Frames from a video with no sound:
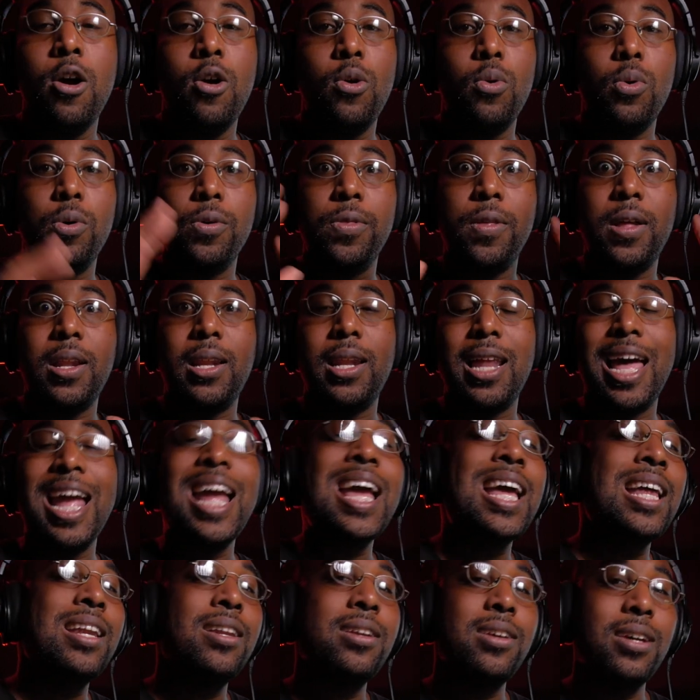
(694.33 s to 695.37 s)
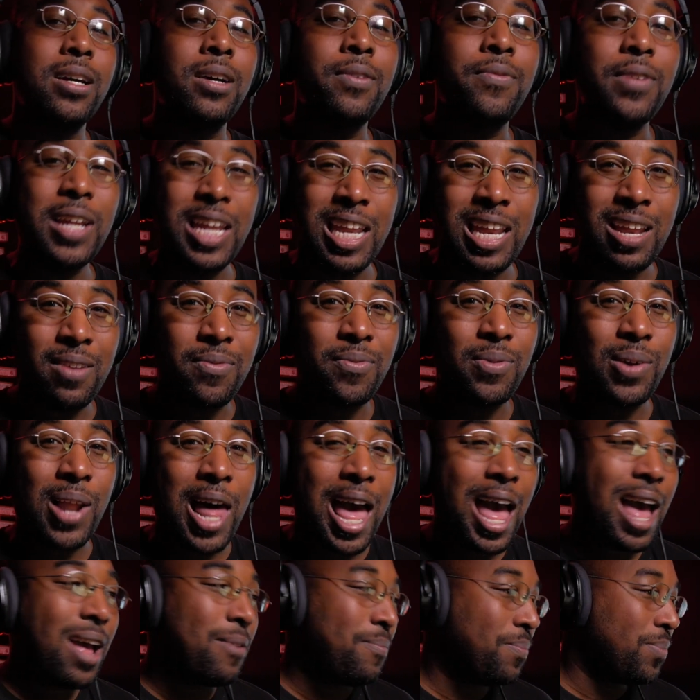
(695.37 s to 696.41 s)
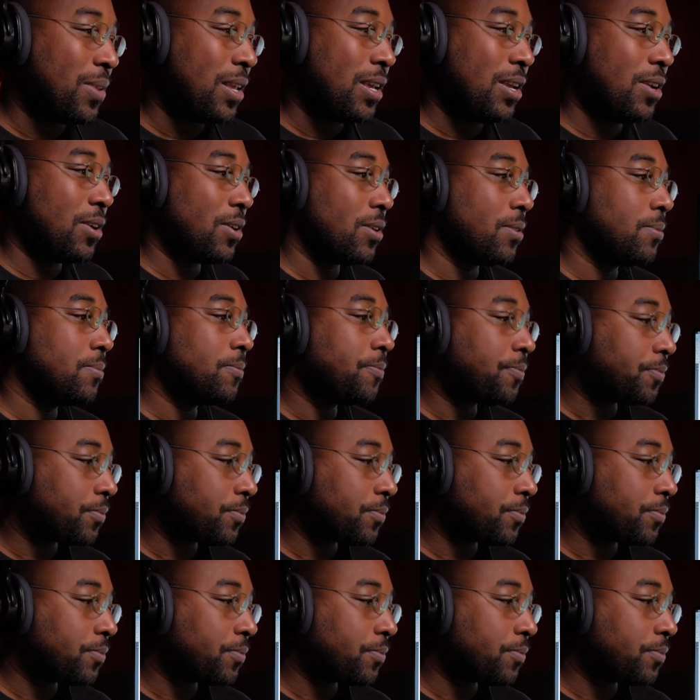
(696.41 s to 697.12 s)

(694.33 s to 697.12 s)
or the land of E flat here.